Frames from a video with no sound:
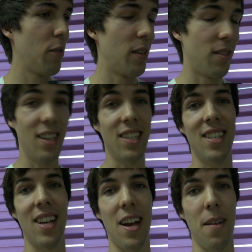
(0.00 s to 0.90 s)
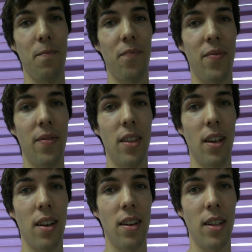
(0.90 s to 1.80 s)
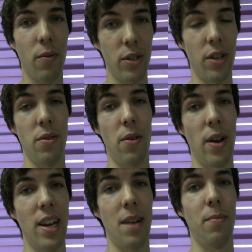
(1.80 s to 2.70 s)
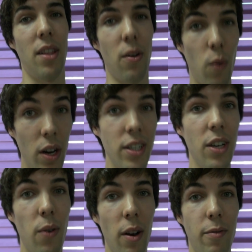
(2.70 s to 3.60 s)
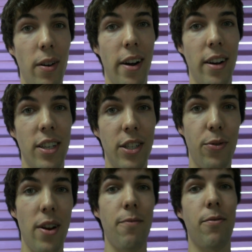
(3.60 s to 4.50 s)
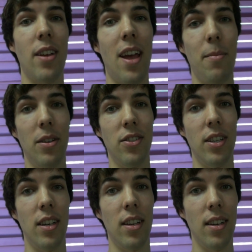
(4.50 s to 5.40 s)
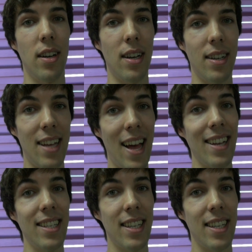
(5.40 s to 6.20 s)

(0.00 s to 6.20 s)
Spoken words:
This time there was no arena, but there was a qualifier straight for the MLG Dallas